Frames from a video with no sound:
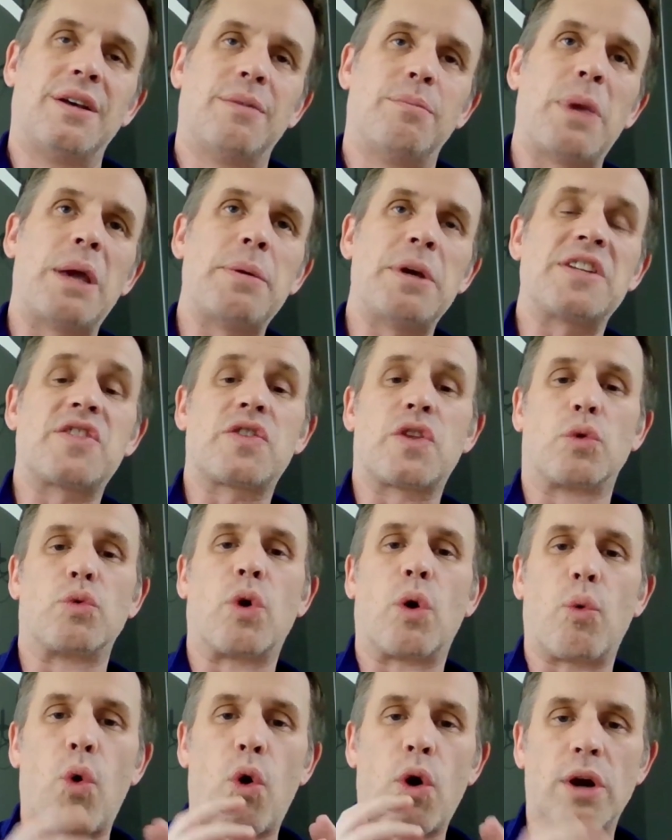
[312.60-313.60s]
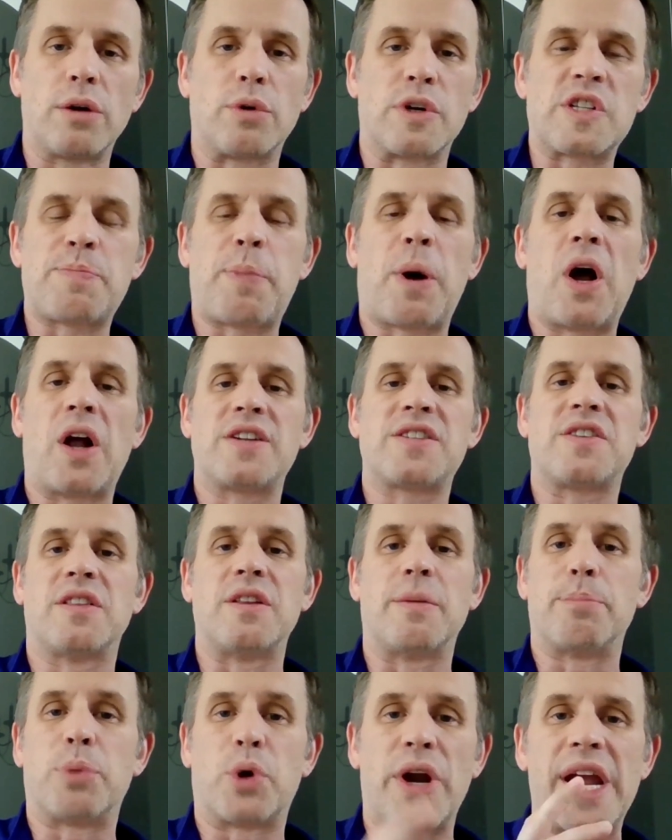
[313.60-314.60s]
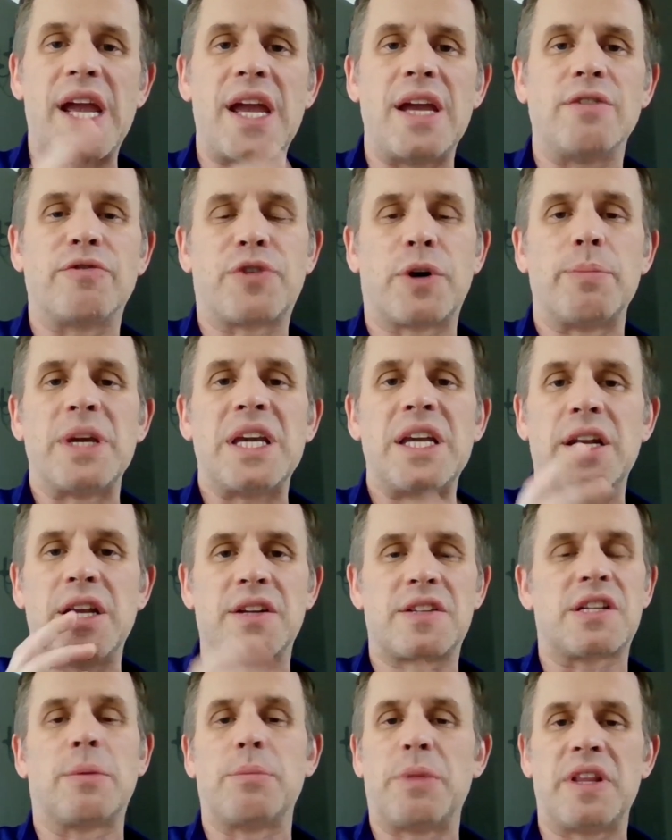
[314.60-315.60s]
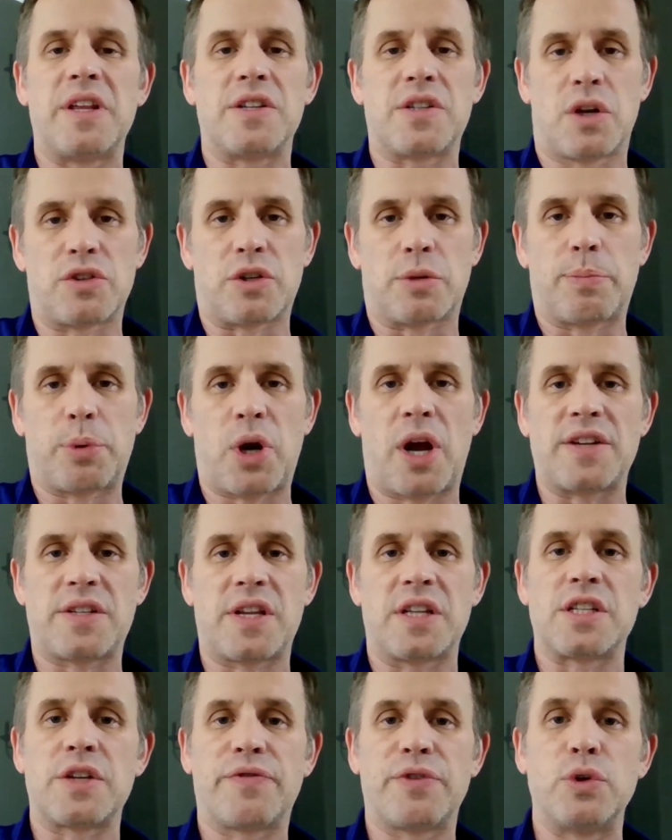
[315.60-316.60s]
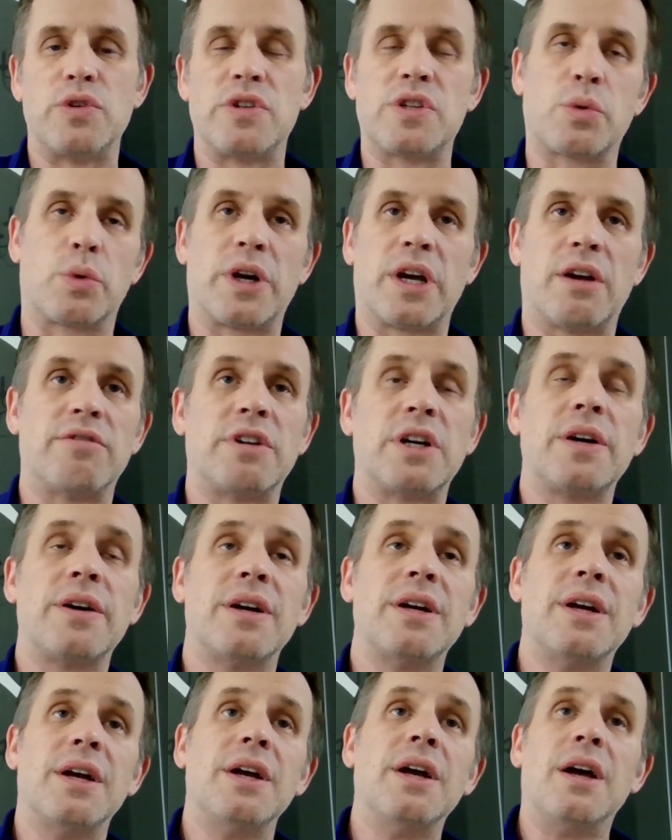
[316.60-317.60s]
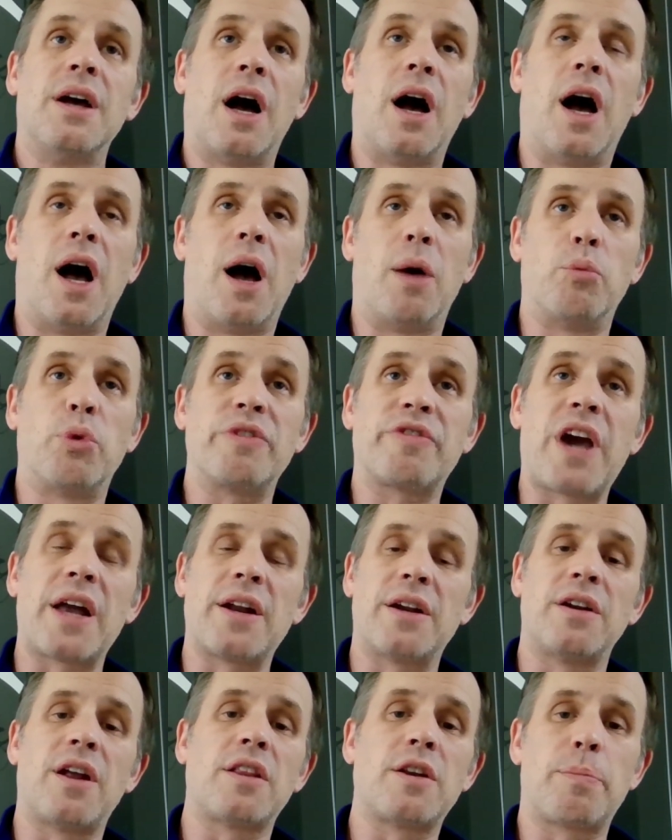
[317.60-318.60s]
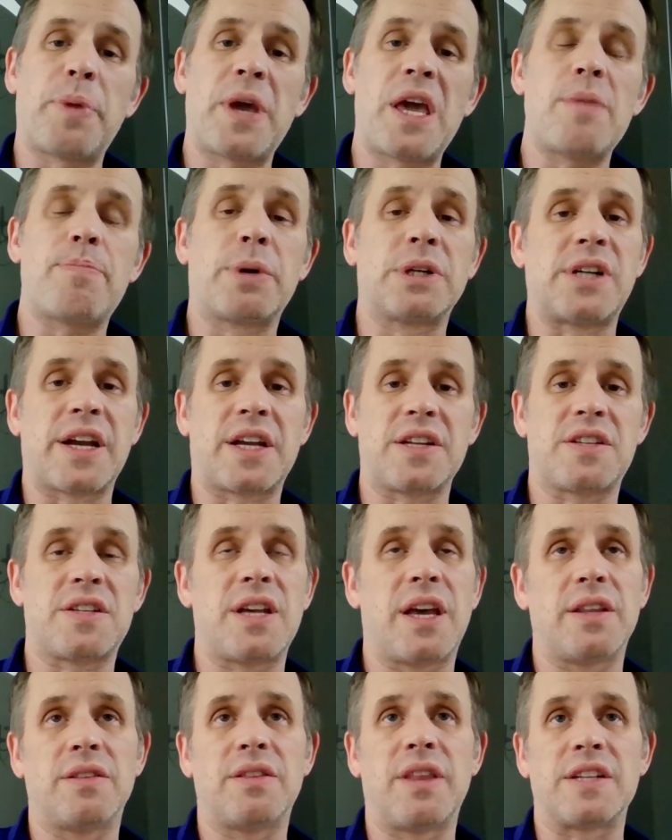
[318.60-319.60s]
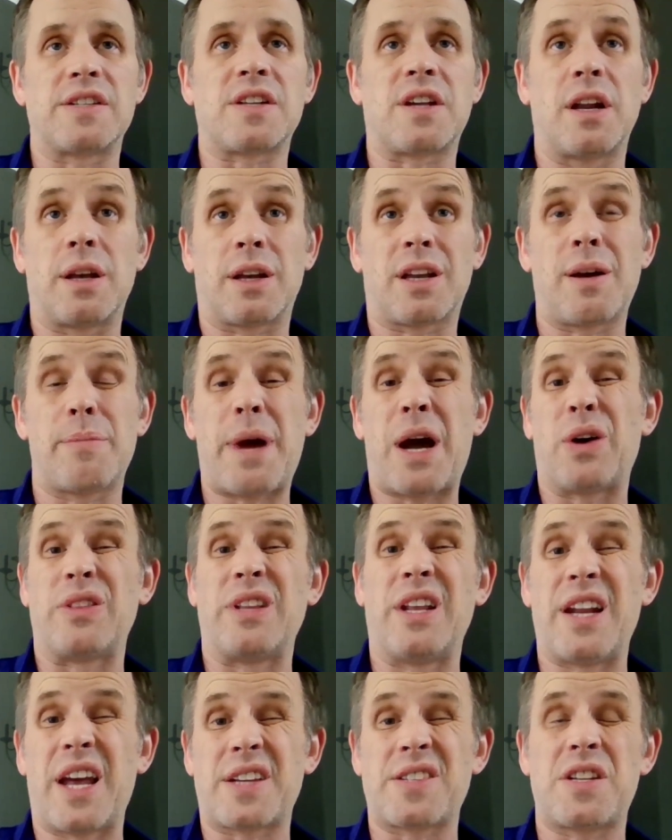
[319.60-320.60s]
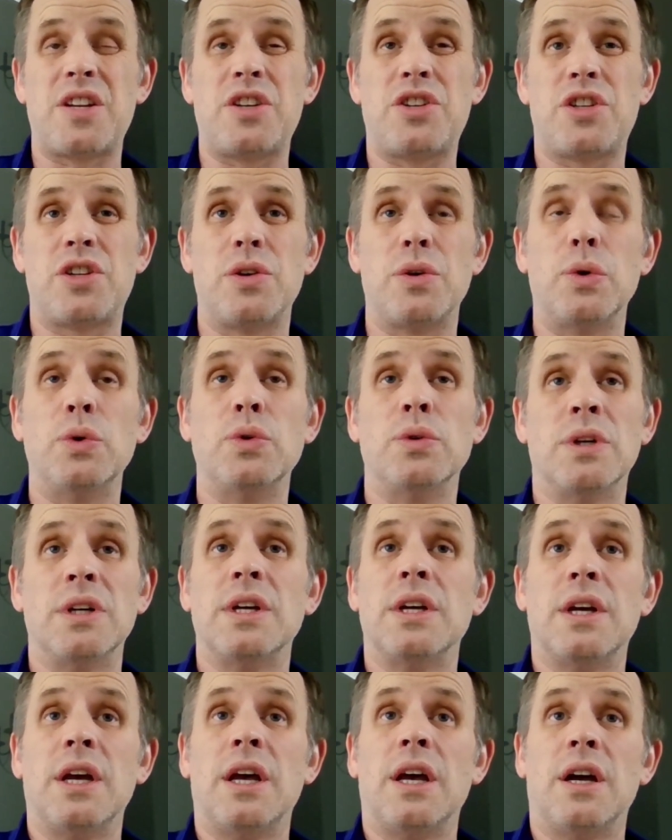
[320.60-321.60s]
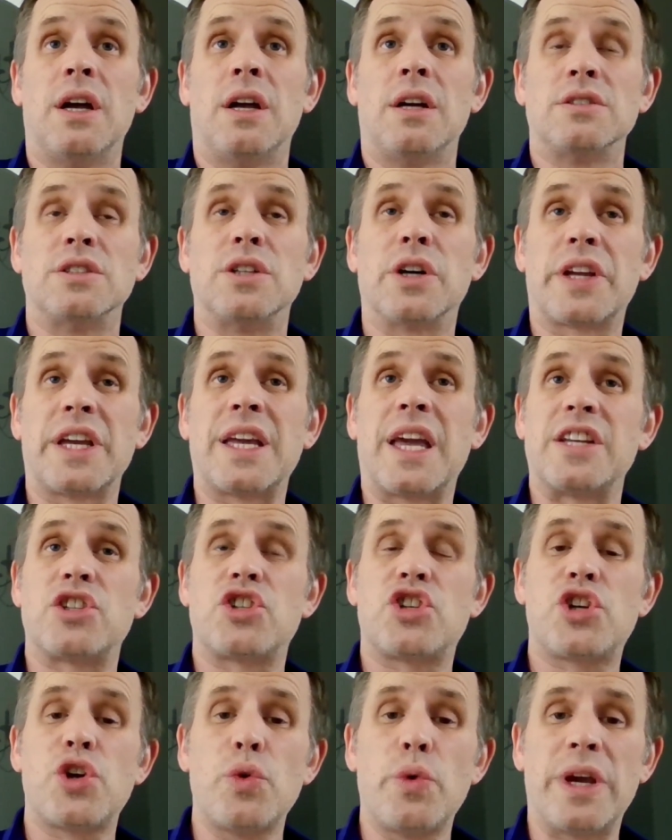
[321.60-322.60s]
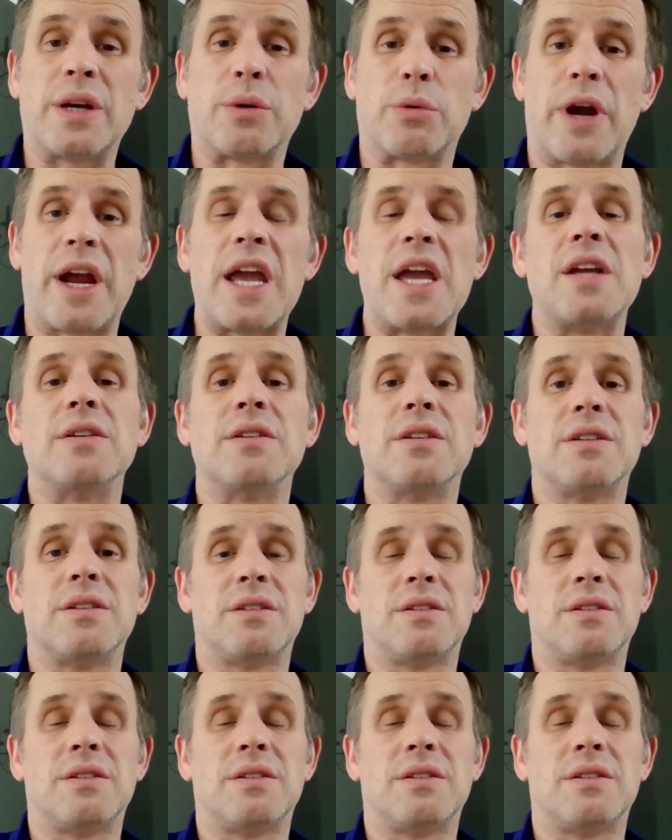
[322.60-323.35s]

maybe it's the reward response in the brain from eating some of these ultra processed foods or whatever. We've got another paper, like I said, that's going to come out in the next issue looking at chewing rate.